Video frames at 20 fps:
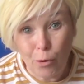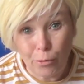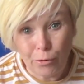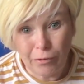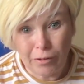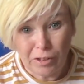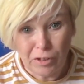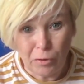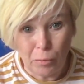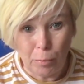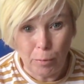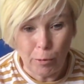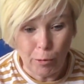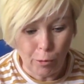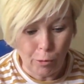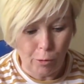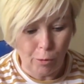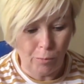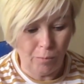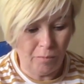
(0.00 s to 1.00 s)
Progress
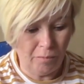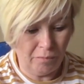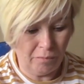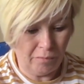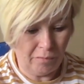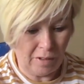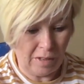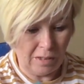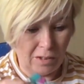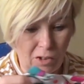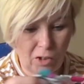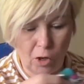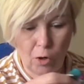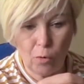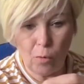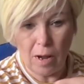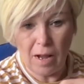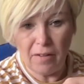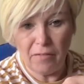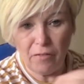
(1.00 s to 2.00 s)
report.
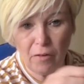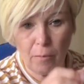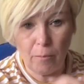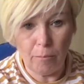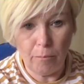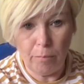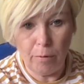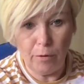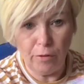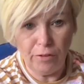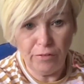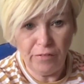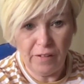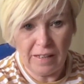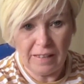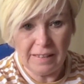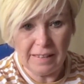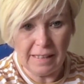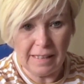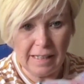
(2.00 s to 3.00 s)
So I've put the
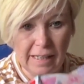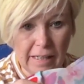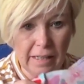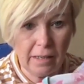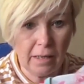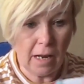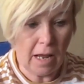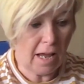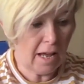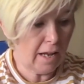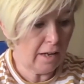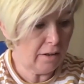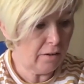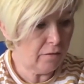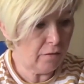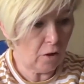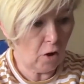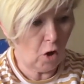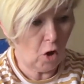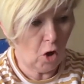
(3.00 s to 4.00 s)
facing in,
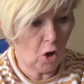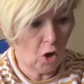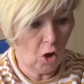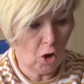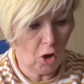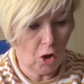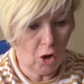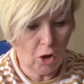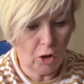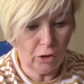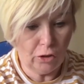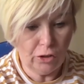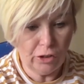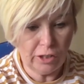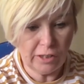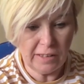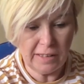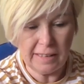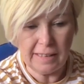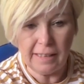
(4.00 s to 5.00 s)
I've
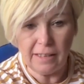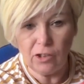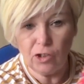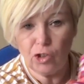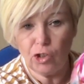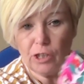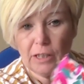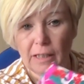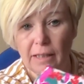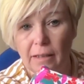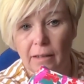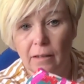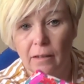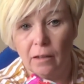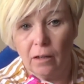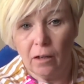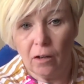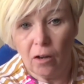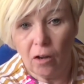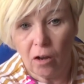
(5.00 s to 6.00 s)
understitched it
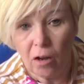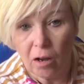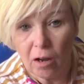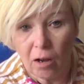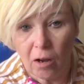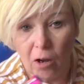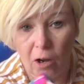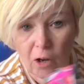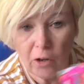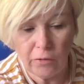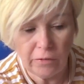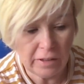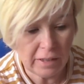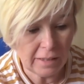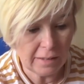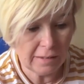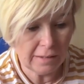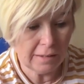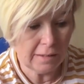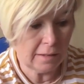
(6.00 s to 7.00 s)
on
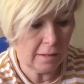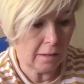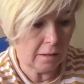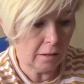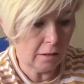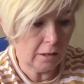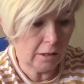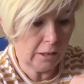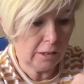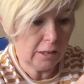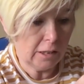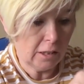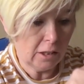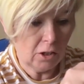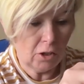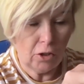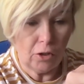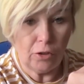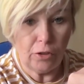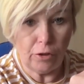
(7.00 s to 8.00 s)
the inside.
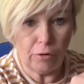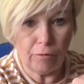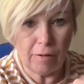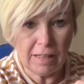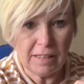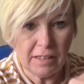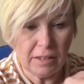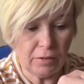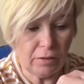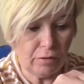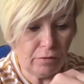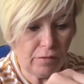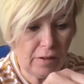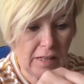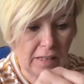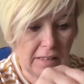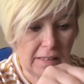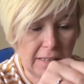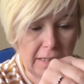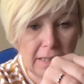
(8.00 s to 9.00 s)
The rest of the
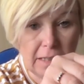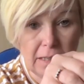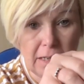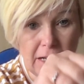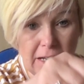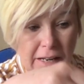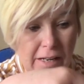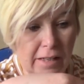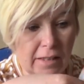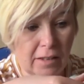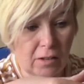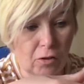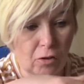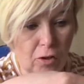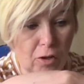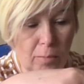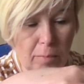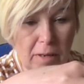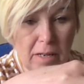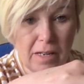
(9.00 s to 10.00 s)
facing is
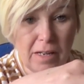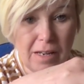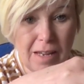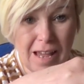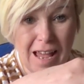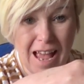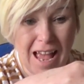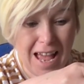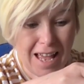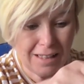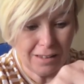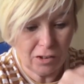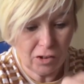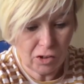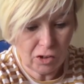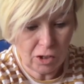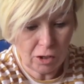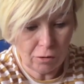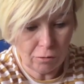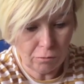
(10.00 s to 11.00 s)
going to be
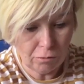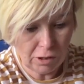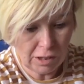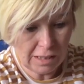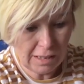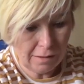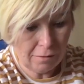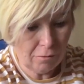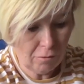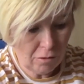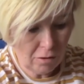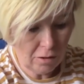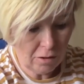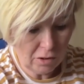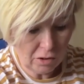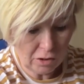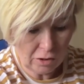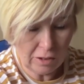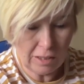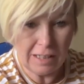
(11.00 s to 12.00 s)
hand sewn down
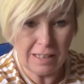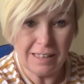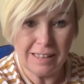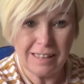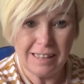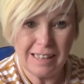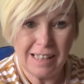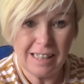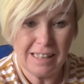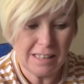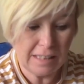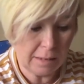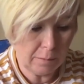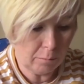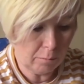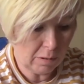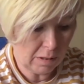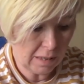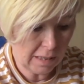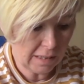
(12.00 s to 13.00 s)
so that it stays
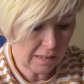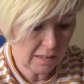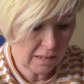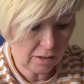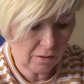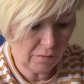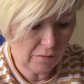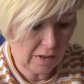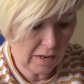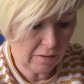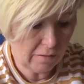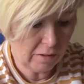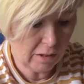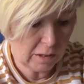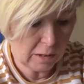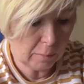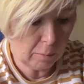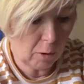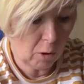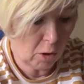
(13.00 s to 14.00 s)
in place at
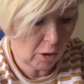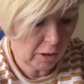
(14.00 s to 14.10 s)
various